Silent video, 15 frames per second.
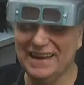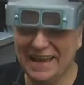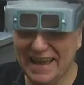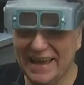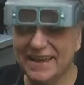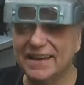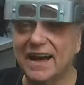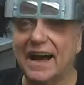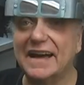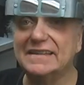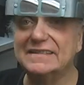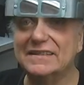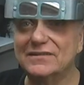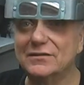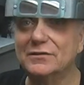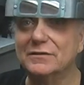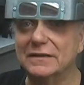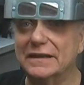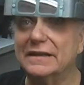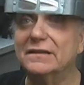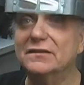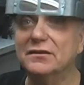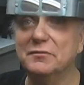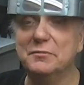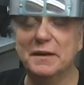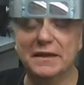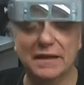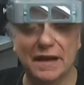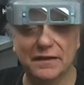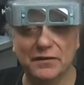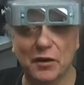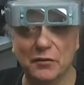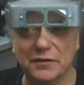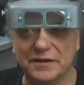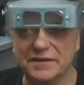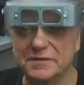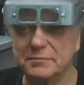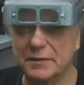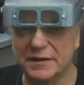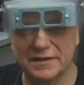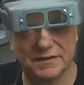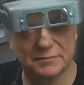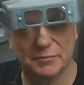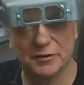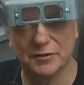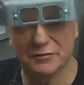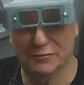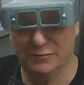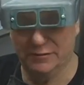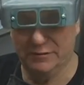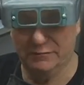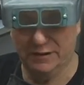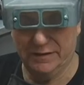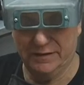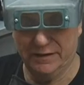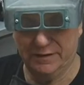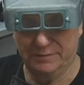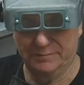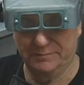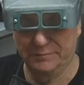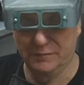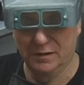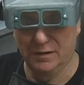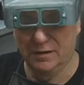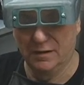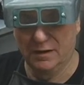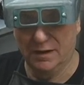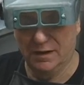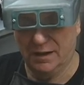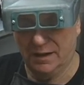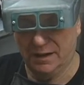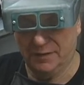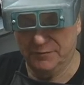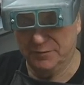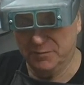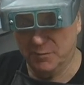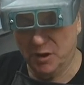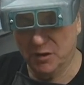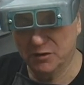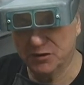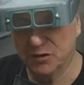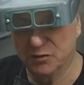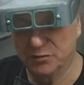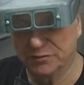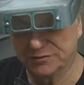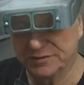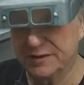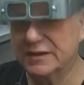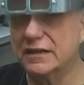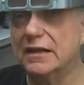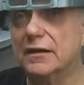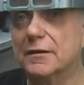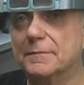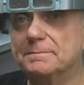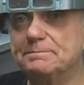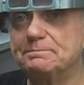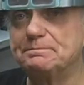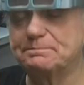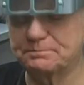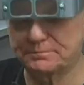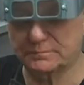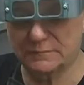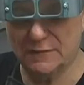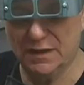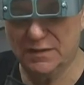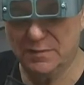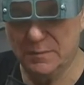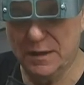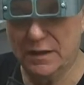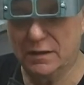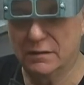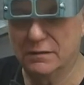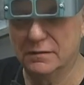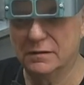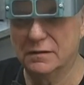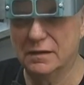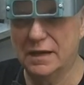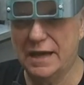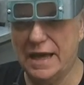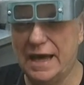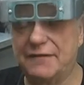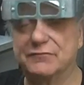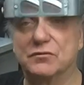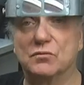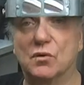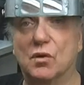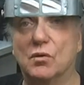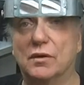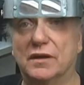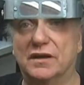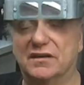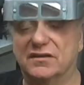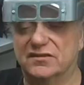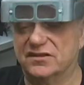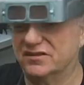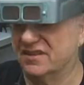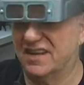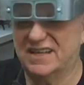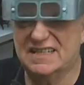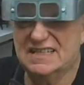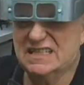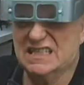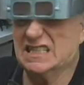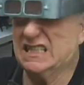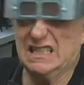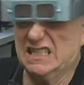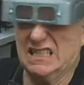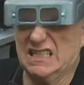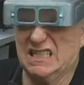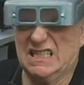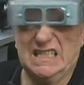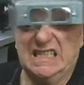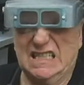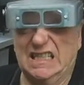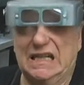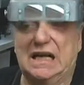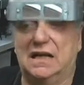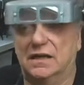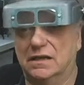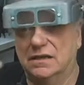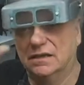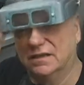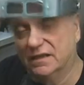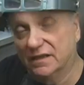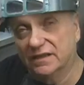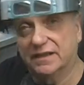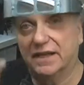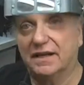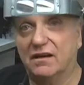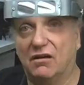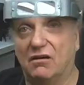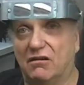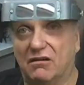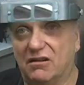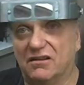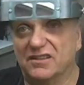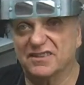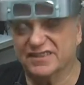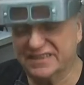Hey guys, it's early. You may not know this, but it's pretty early right now. The molecules in here, in the metal, after rolling, are just like, kind of all this